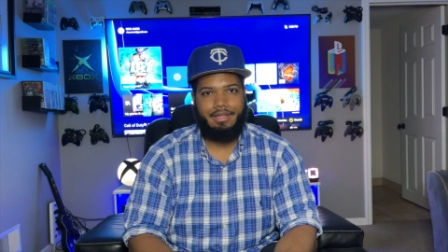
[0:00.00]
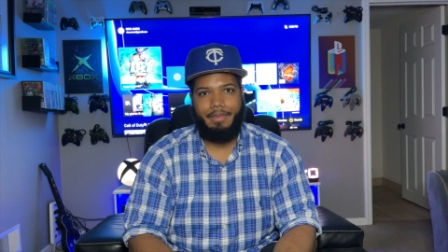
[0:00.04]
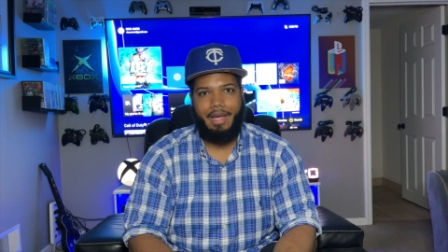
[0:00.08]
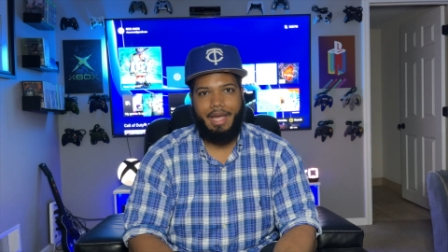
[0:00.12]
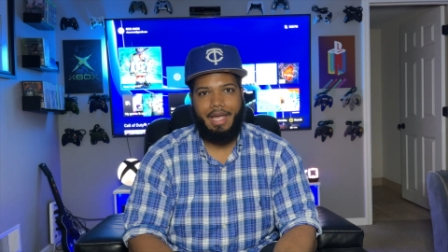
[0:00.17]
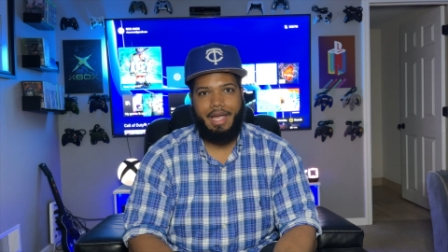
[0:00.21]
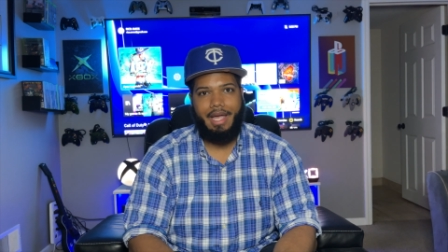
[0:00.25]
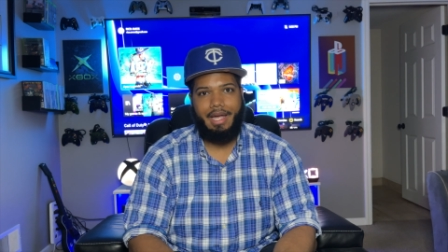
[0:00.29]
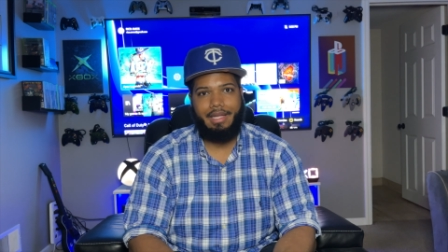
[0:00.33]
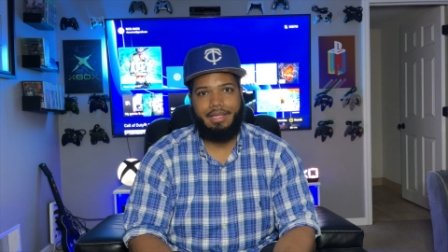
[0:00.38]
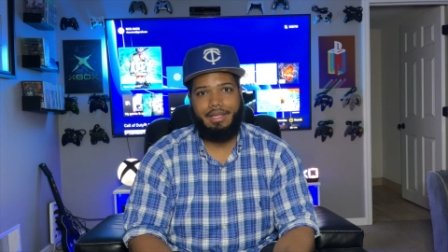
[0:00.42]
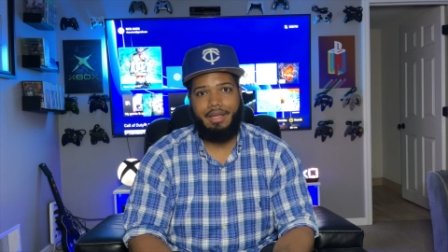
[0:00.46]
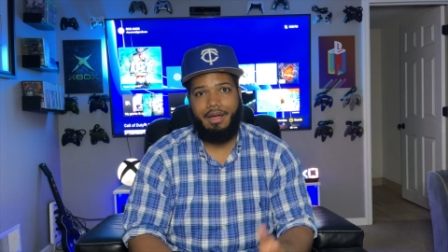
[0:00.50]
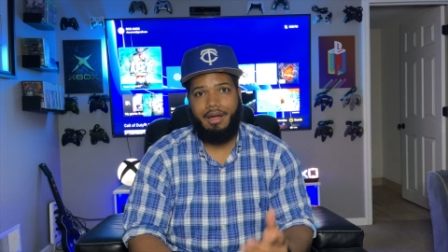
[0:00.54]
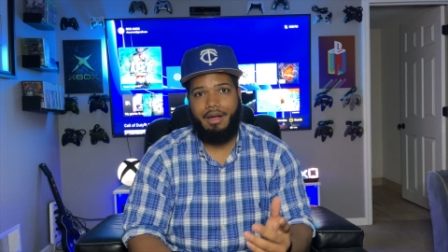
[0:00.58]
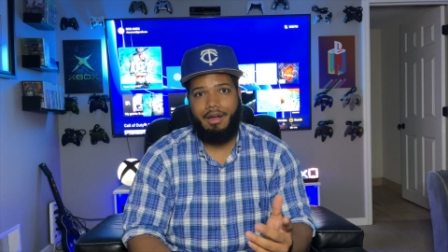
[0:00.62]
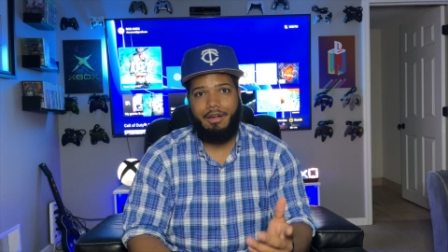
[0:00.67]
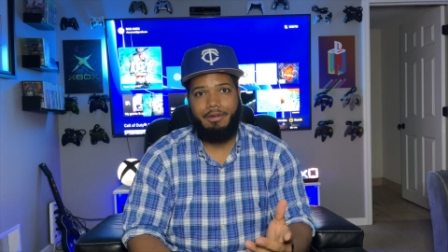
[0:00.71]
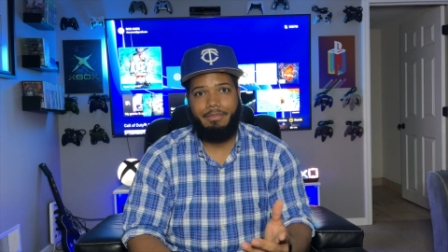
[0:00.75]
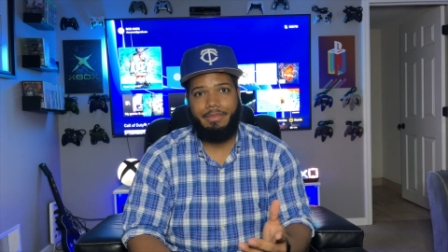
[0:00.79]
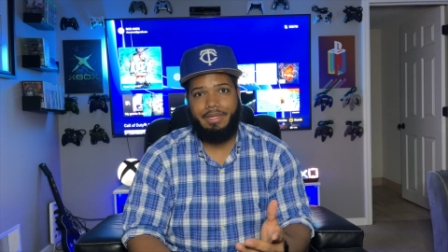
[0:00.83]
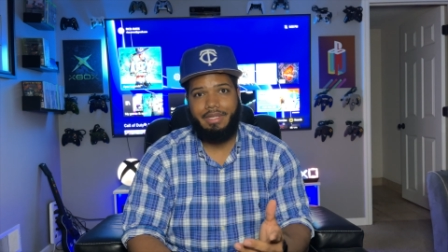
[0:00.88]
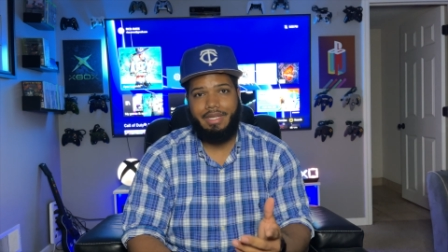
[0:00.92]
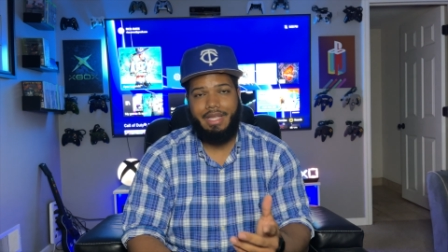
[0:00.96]
I got the
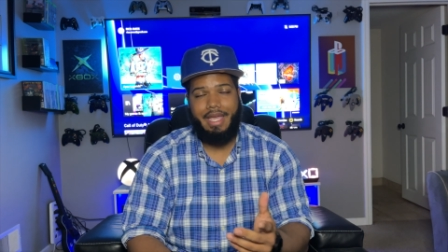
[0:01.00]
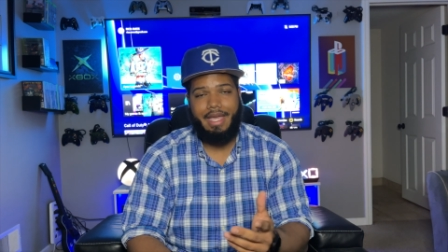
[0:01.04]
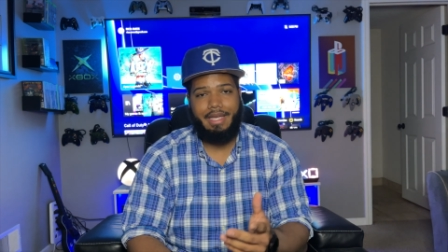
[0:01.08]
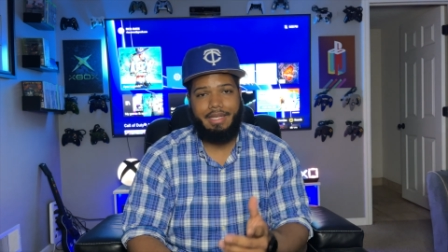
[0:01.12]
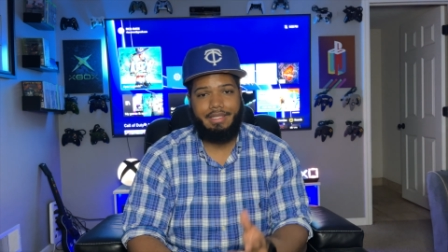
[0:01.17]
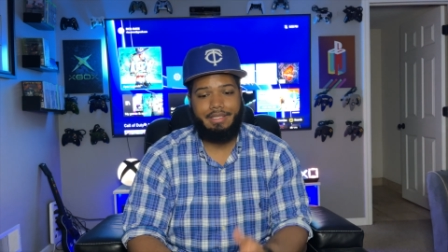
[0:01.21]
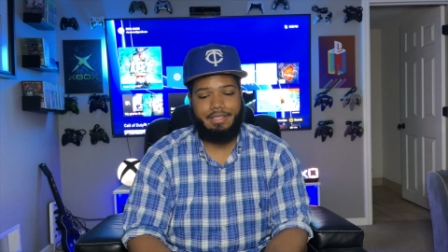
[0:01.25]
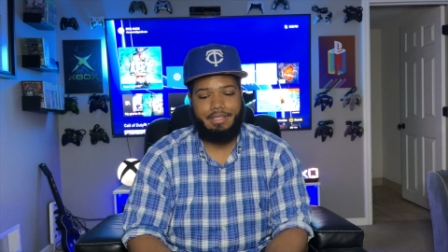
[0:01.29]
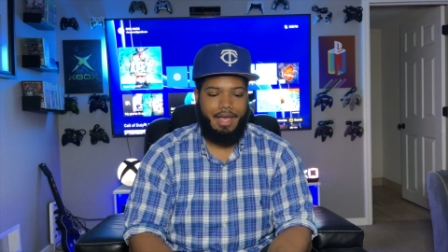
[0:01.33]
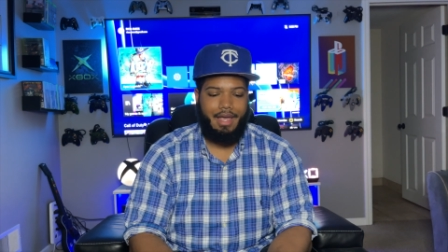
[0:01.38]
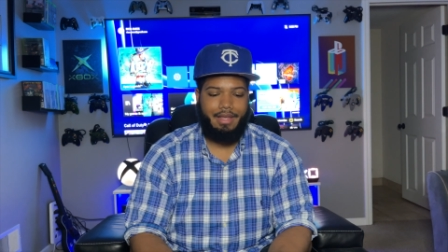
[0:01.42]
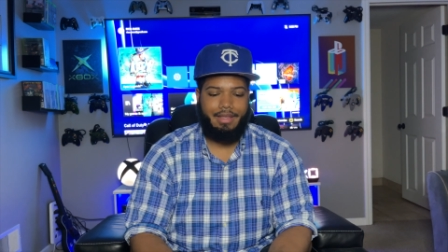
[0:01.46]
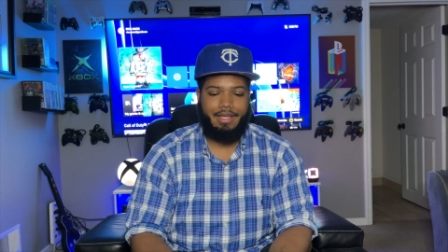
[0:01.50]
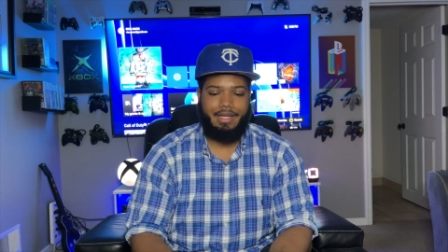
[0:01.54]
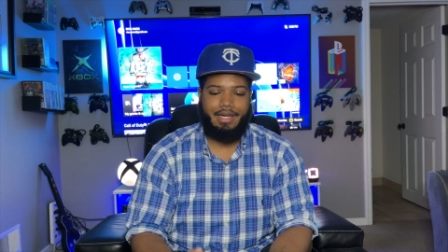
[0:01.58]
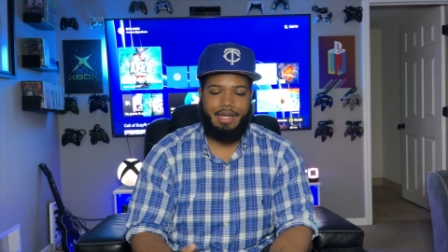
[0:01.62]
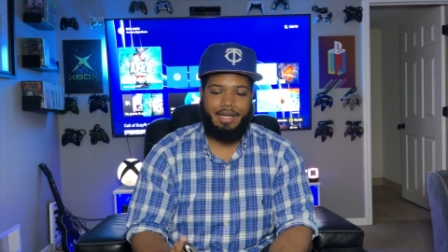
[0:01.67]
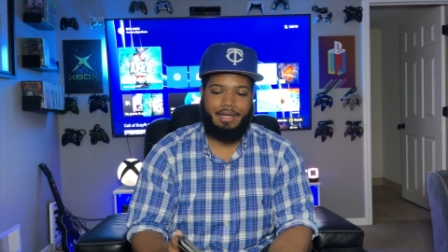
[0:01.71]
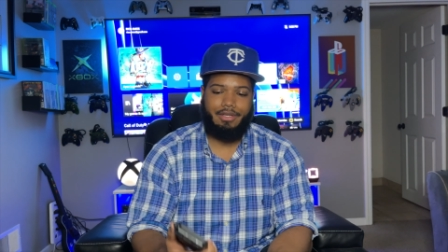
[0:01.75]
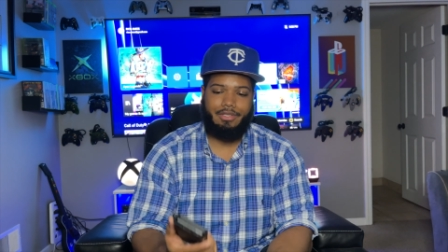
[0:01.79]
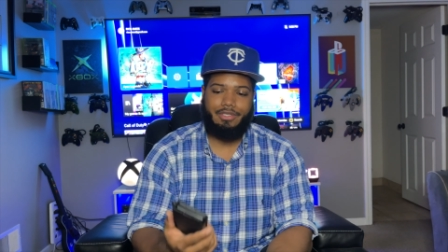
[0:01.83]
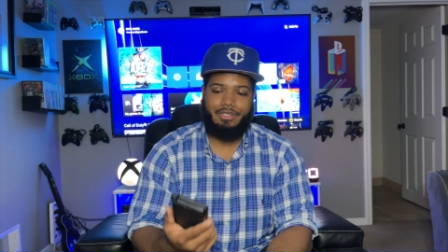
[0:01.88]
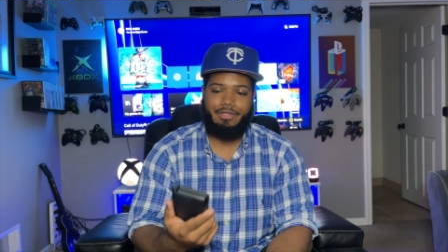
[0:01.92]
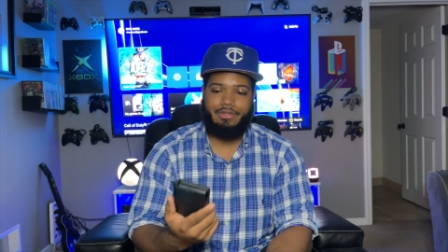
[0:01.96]
Armid case, and then
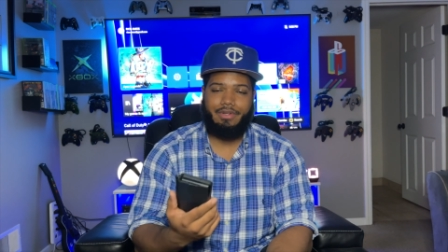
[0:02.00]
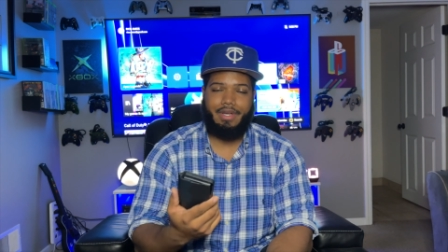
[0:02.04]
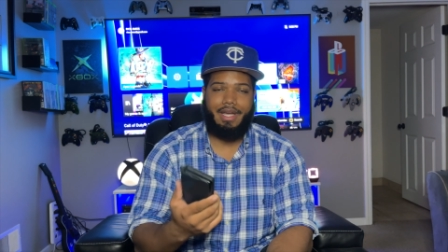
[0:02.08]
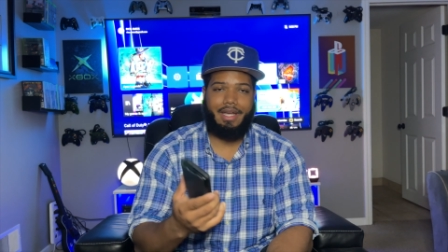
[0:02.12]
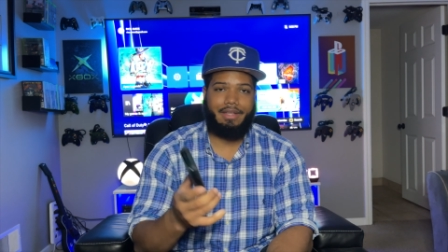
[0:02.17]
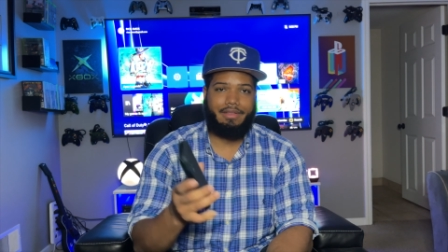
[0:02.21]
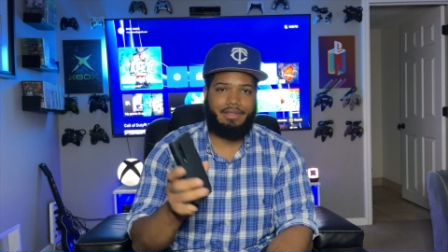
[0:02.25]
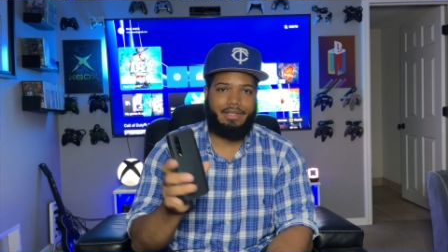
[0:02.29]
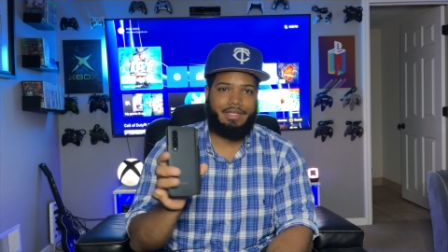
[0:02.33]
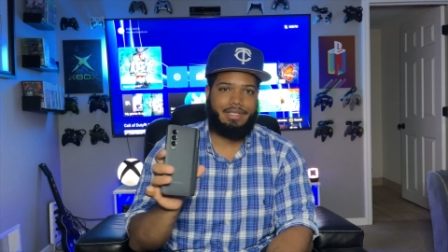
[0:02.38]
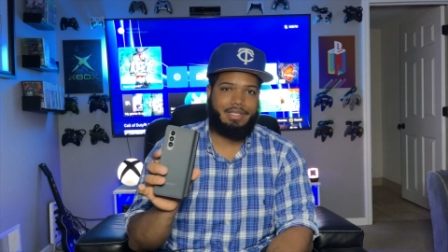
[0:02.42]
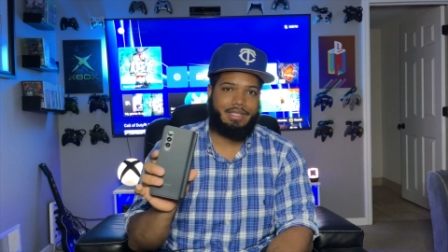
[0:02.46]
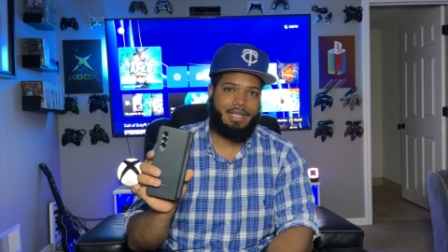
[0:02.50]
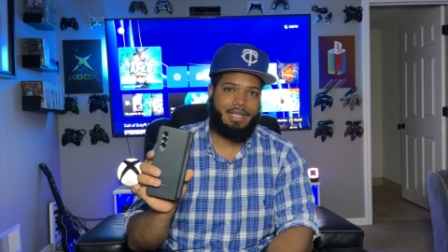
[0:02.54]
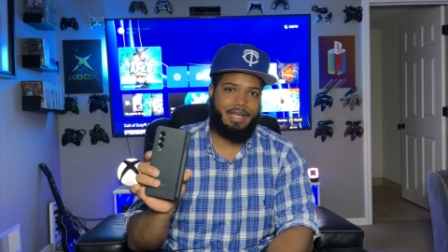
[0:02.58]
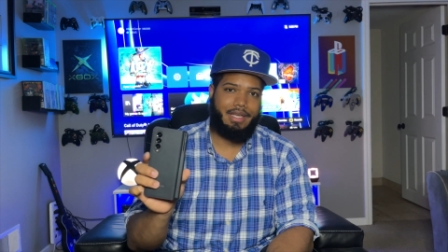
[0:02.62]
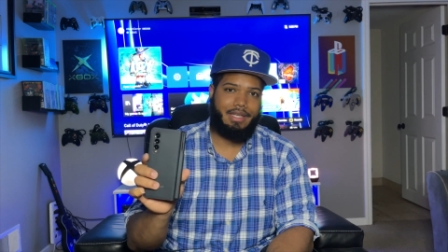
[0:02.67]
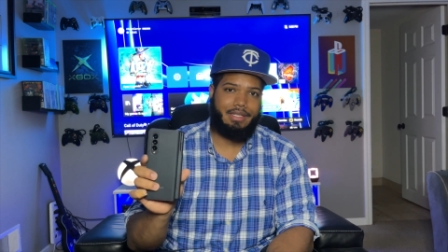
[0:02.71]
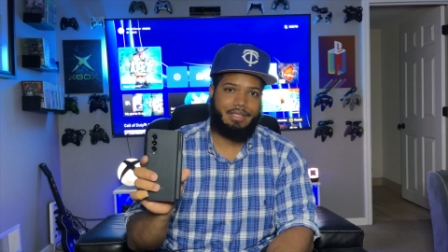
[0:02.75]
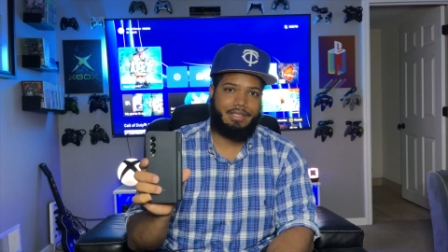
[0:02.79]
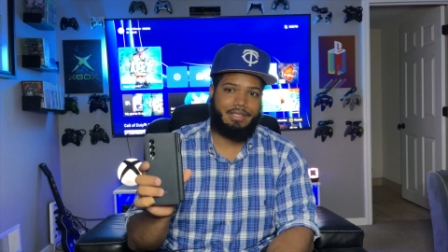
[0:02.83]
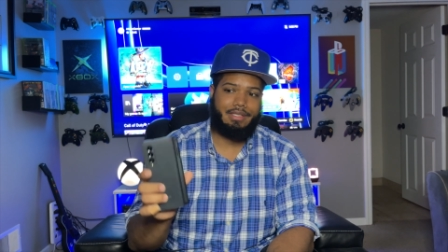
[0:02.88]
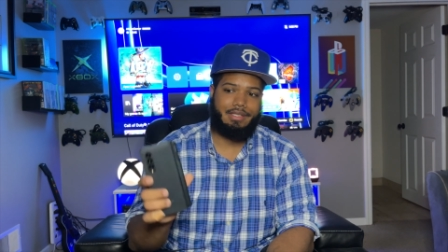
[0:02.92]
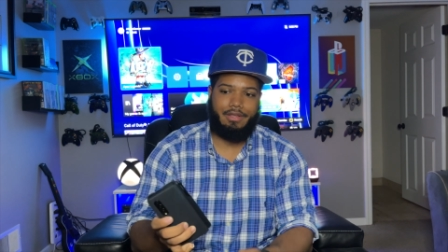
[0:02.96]
I also got this
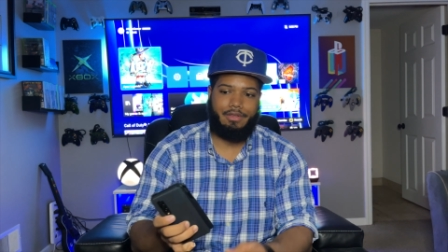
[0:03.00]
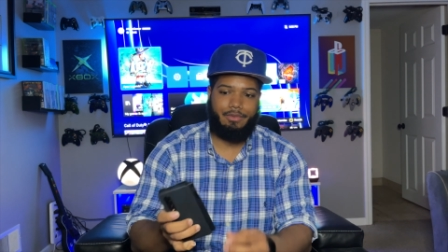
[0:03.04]
case,